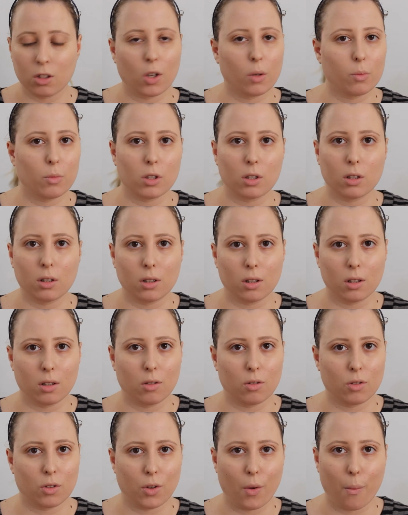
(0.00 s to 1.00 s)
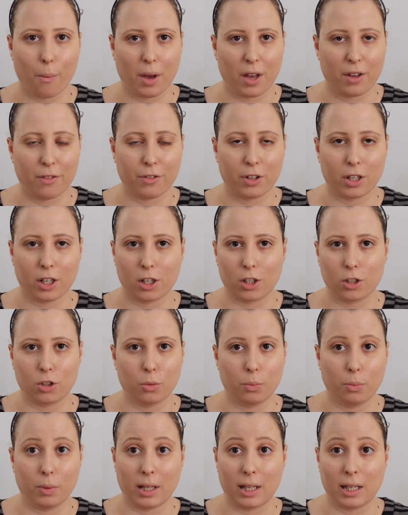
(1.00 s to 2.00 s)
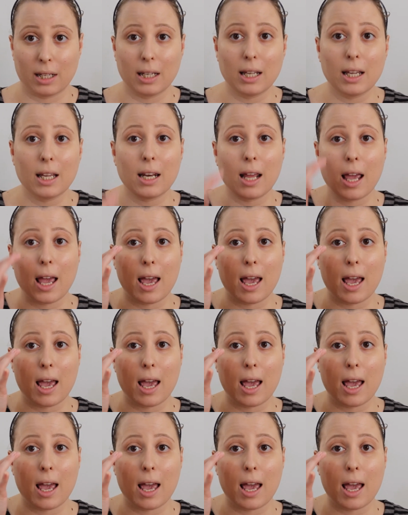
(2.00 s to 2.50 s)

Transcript: So I'm just gonna use my finger to blend it in,